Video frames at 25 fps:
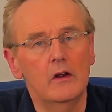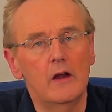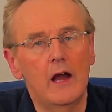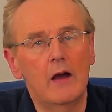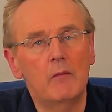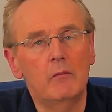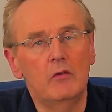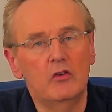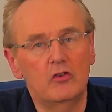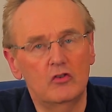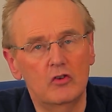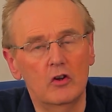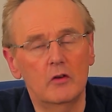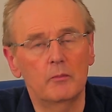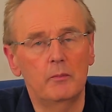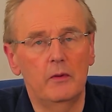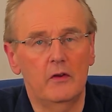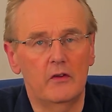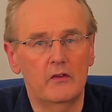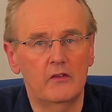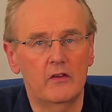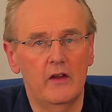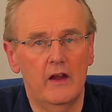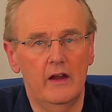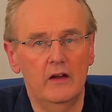And we should
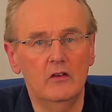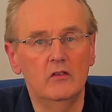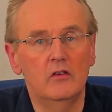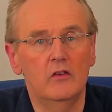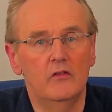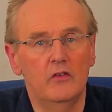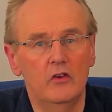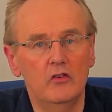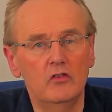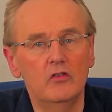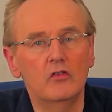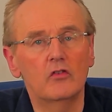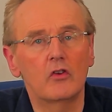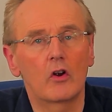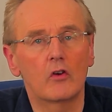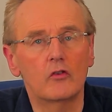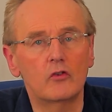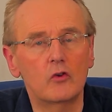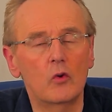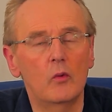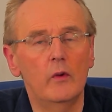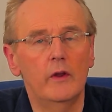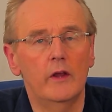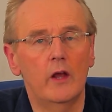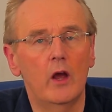be saying divisions are
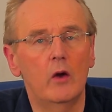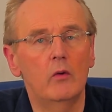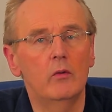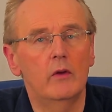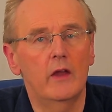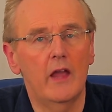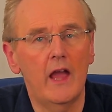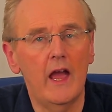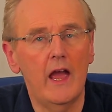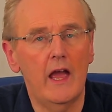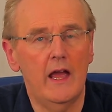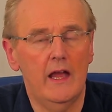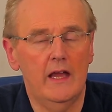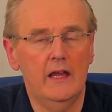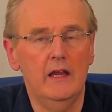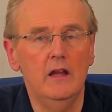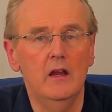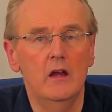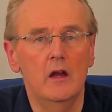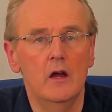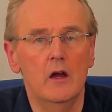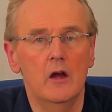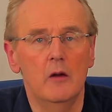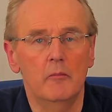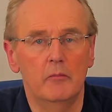doing
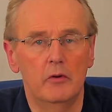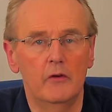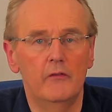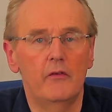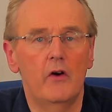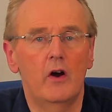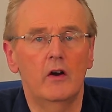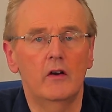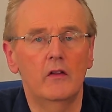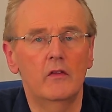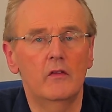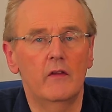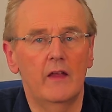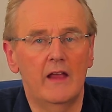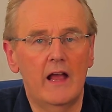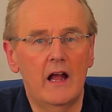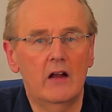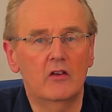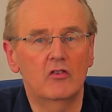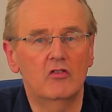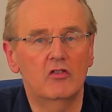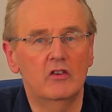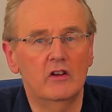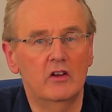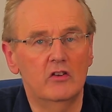okay, providing they
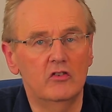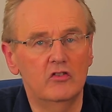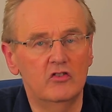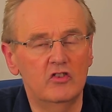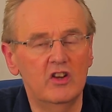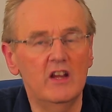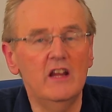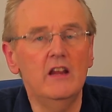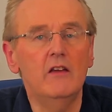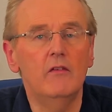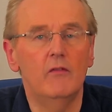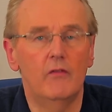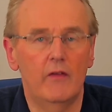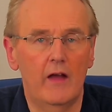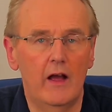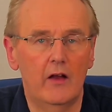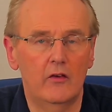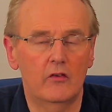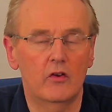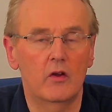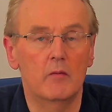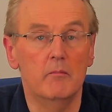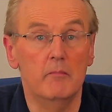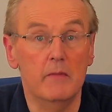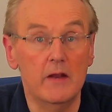actually achieve
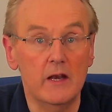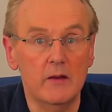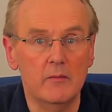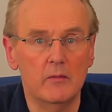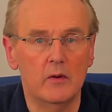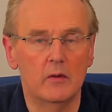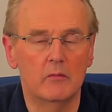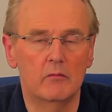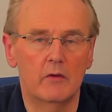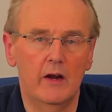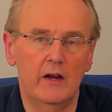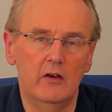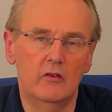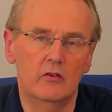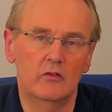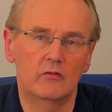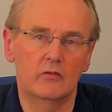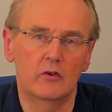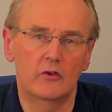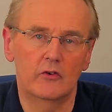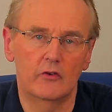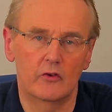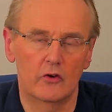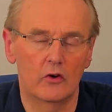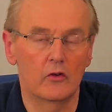that minimum rate of
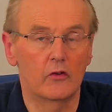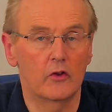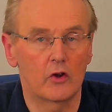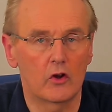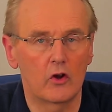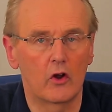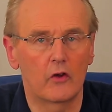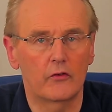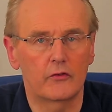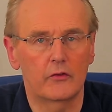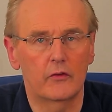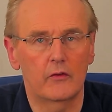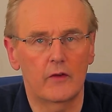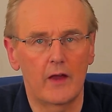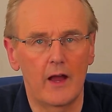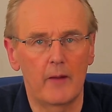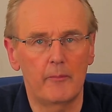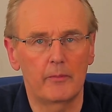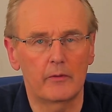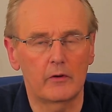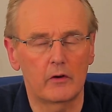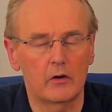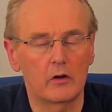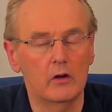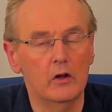return, the cost of
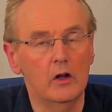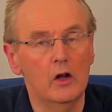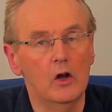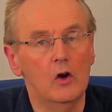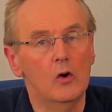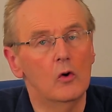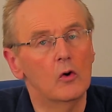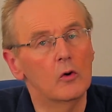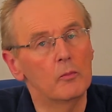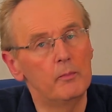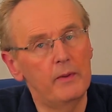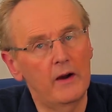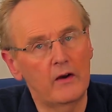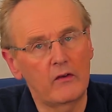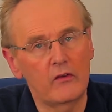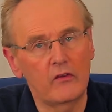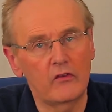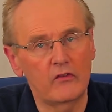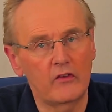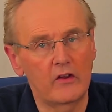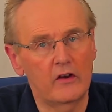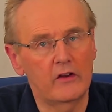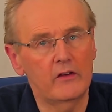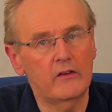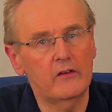capital, or better
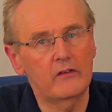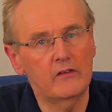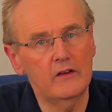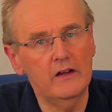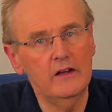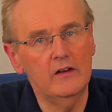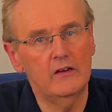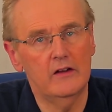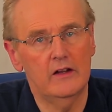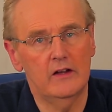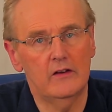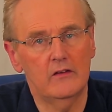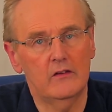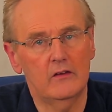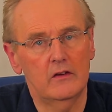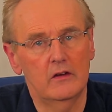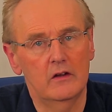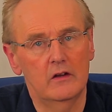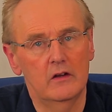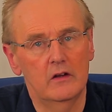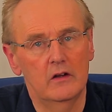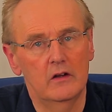still exceed it.